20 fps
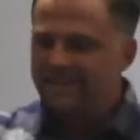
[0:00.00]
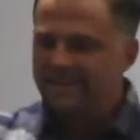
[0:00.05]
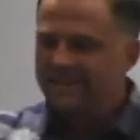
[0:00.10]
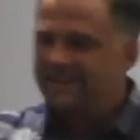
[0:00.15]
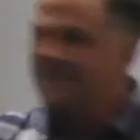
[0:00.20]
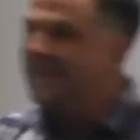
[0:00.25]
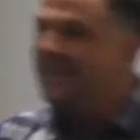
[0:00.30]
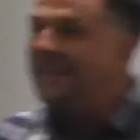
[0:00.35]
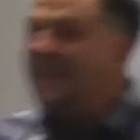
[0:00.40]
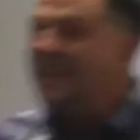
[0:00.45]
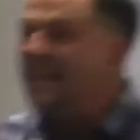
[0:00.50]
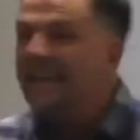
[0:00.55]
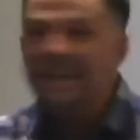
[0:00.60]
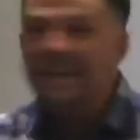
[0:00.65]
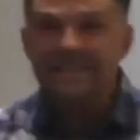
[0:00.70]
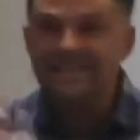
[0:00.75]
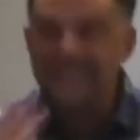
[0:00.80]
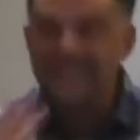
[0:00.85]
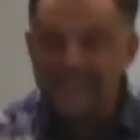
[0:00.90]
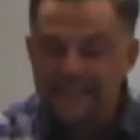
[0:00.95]

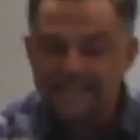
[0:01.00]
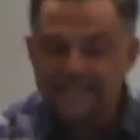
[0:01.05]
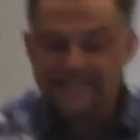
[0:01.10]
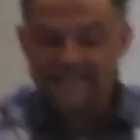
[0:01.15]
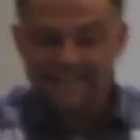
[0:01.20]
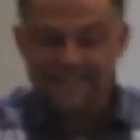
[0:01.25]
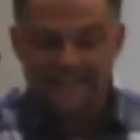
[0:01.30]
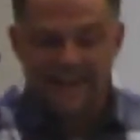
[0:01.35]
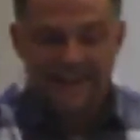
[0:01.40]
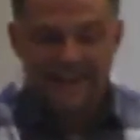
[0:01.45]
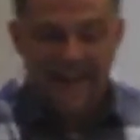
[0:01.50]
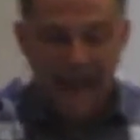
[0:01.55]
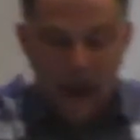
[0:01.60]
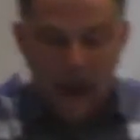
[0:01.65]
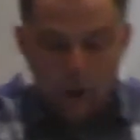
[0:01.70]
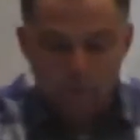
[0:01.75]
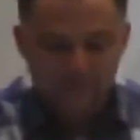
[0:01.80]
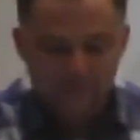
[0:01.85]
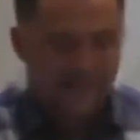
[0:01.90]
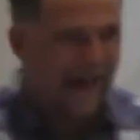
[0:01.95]
Zacchaeus isn't an
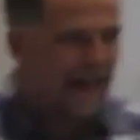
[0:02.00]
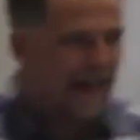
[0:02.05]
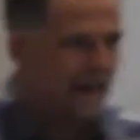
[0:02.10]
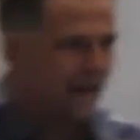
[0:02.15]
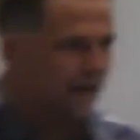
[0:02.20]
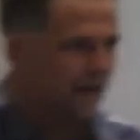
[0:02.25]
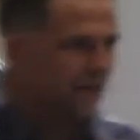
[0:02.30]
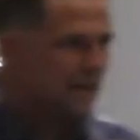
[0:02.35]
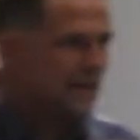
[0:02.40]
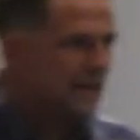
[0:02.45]
outlier.